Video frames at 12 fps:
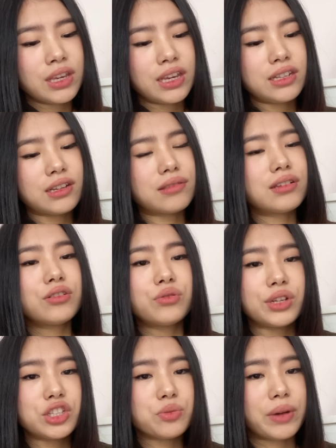it doesn't
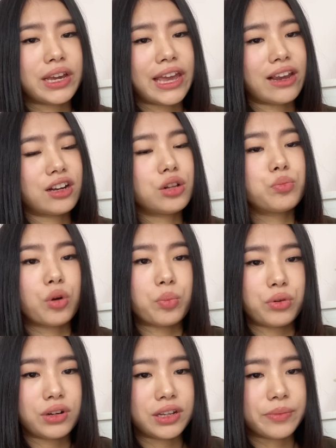reach my ankle
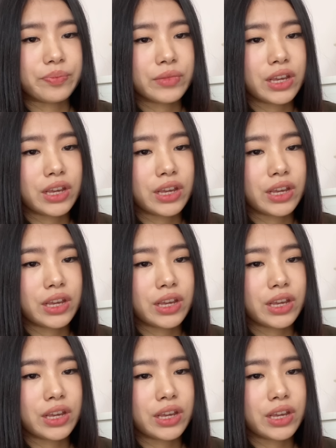properly.